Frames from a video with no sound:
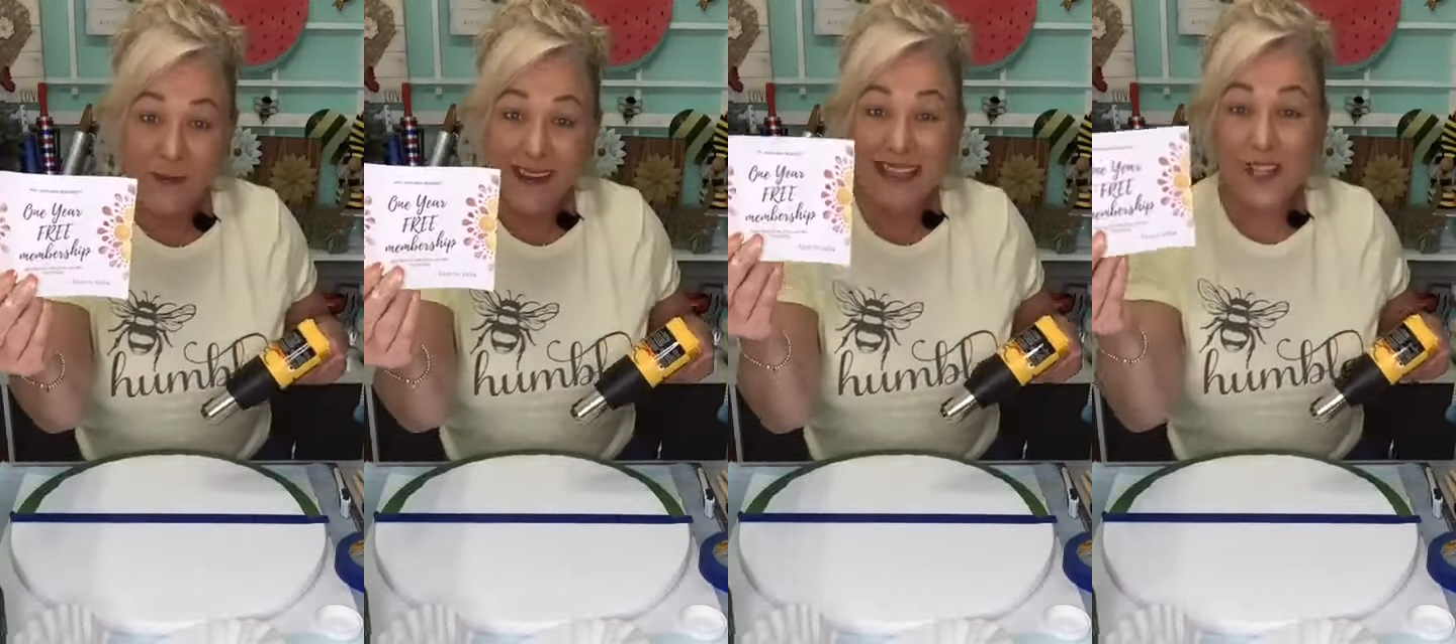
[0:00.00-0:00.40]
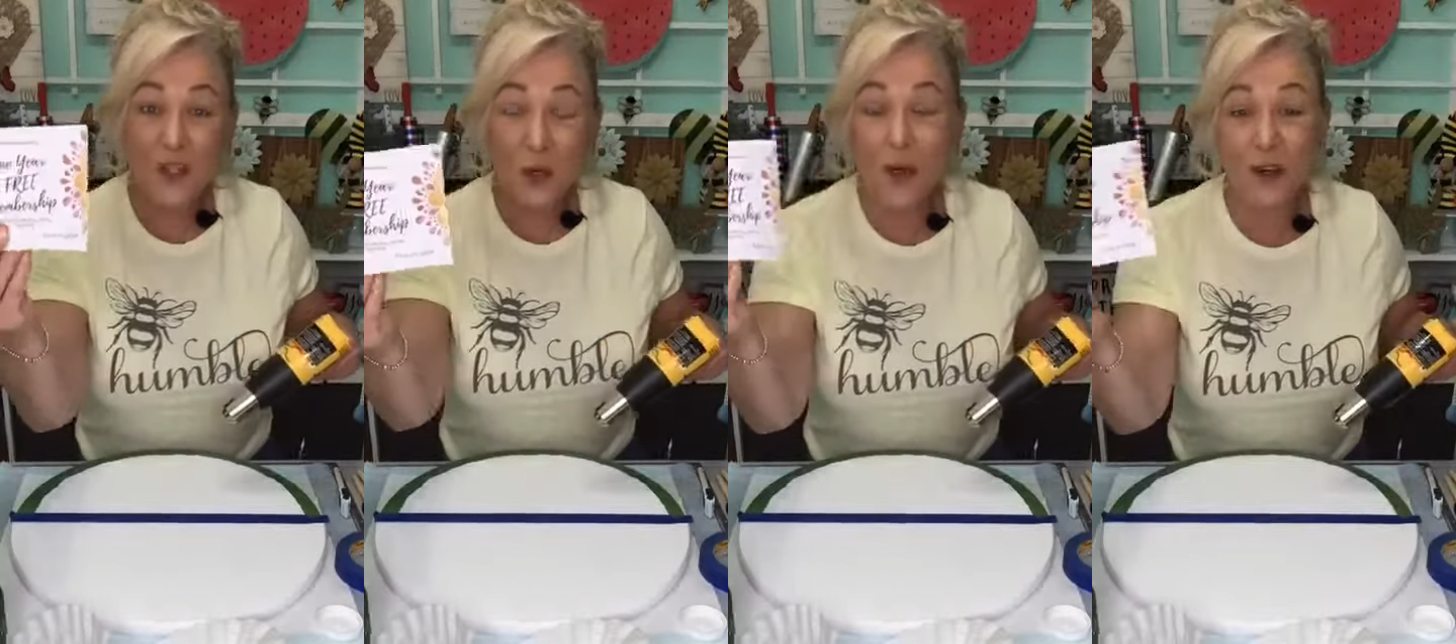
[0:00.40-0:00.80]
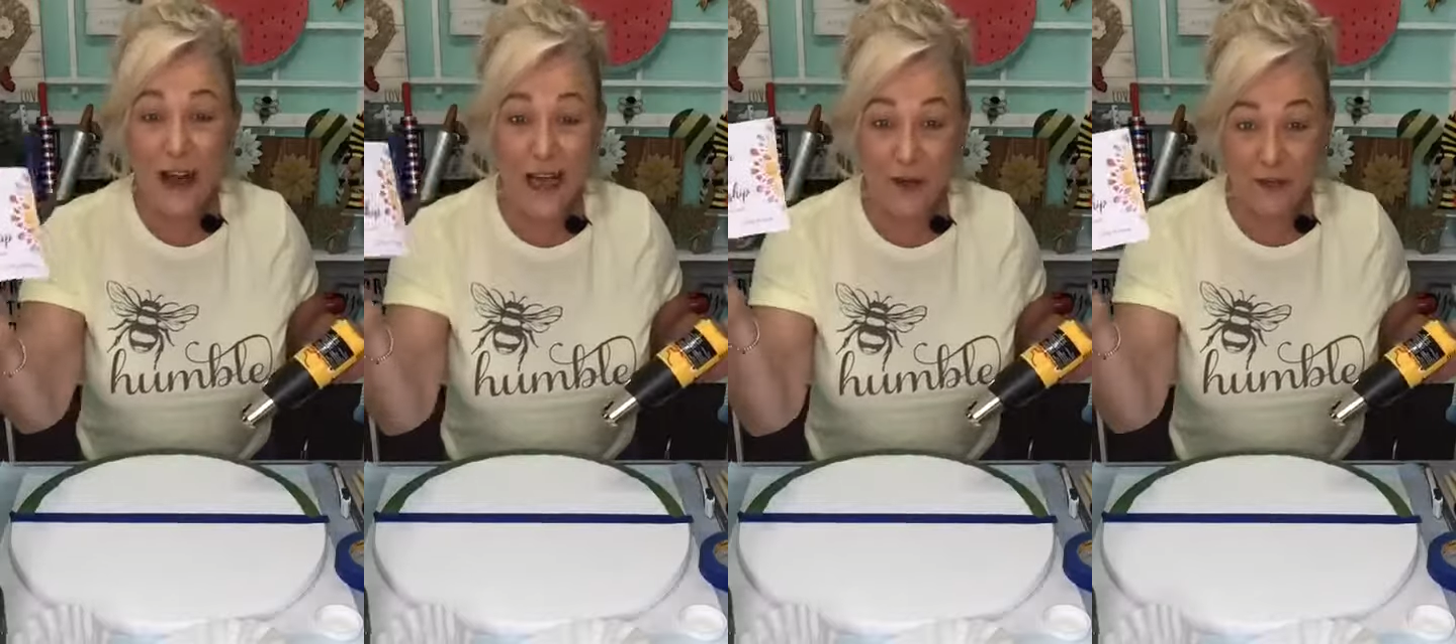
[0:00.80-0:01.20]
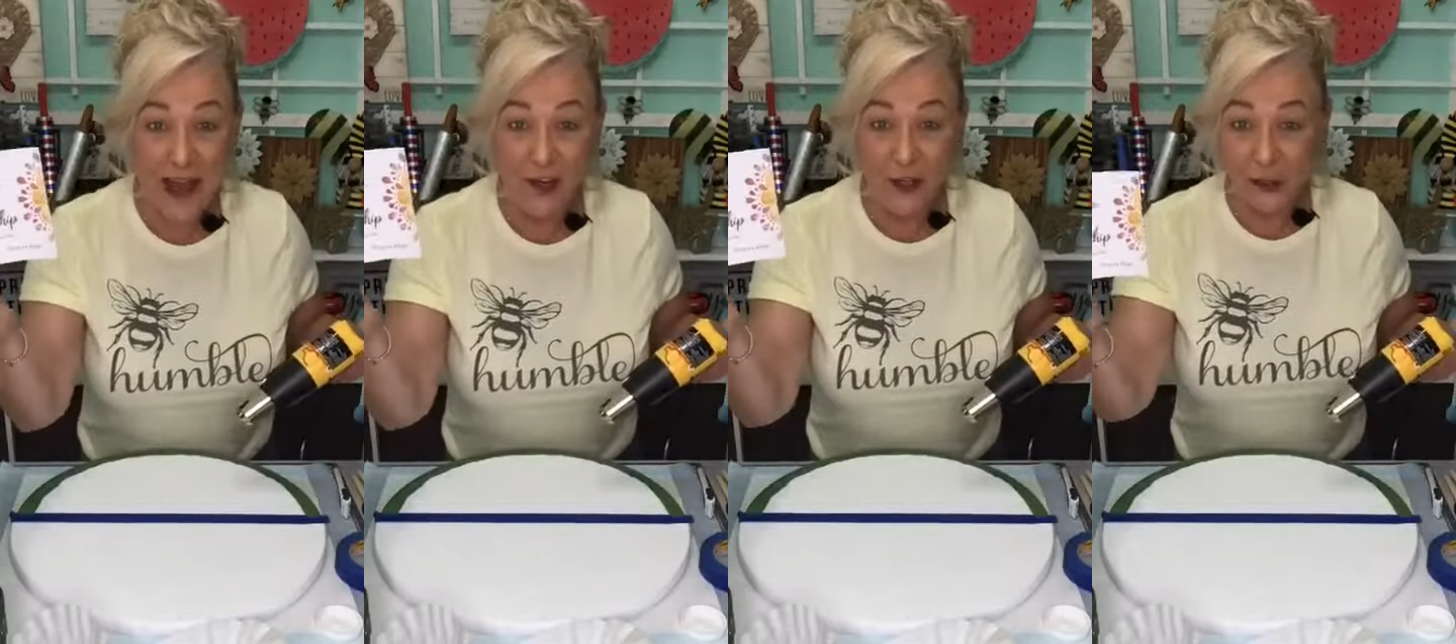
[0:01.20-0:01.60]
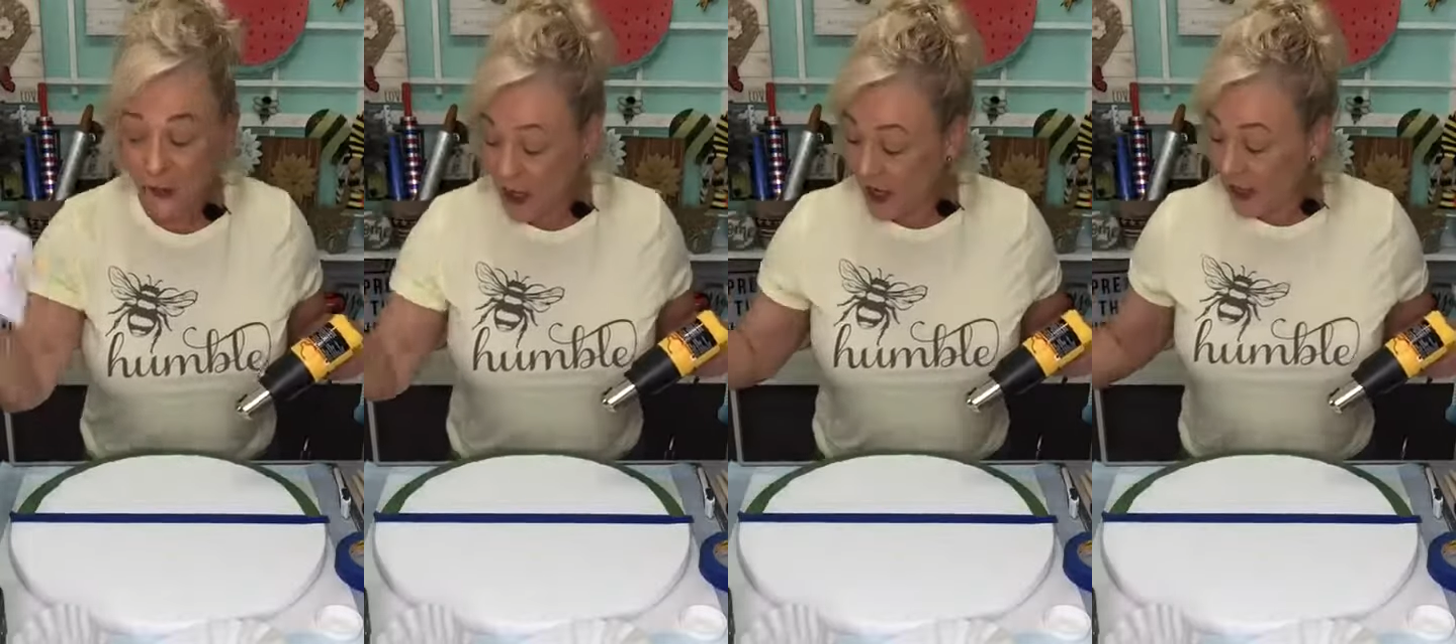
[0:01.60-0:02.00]
That's a $200 value.
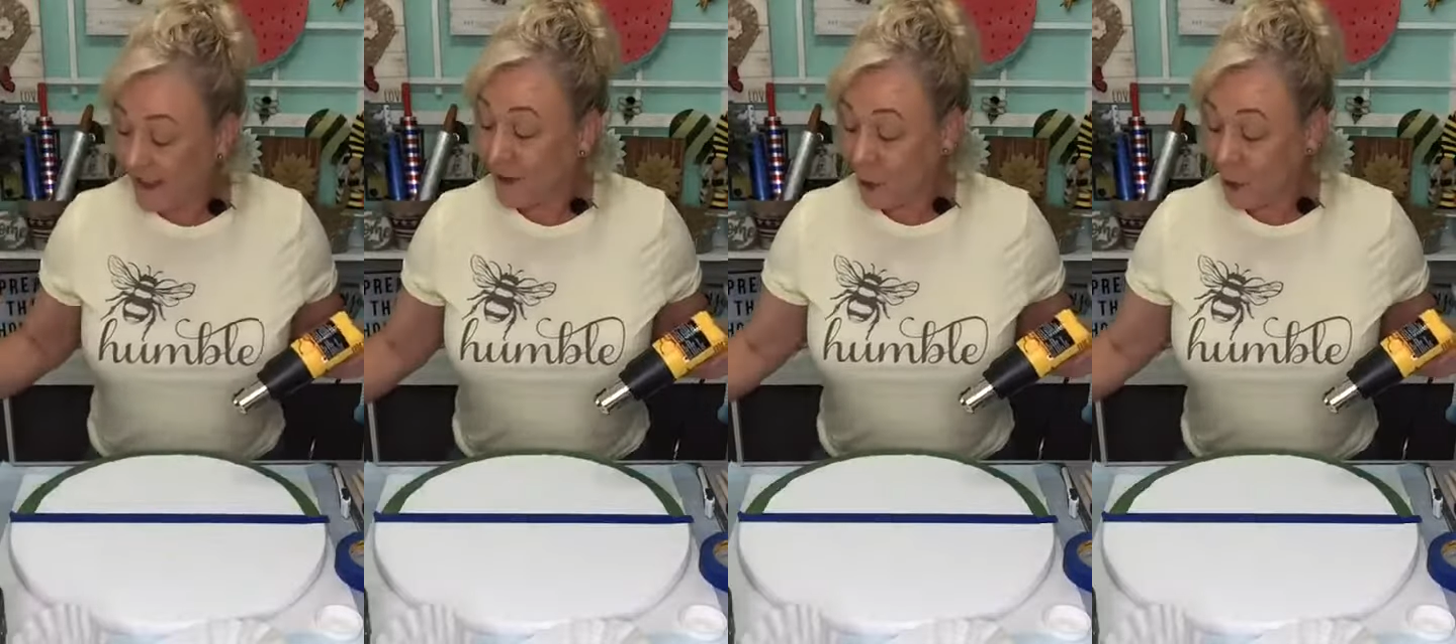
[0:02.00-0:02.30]
One year?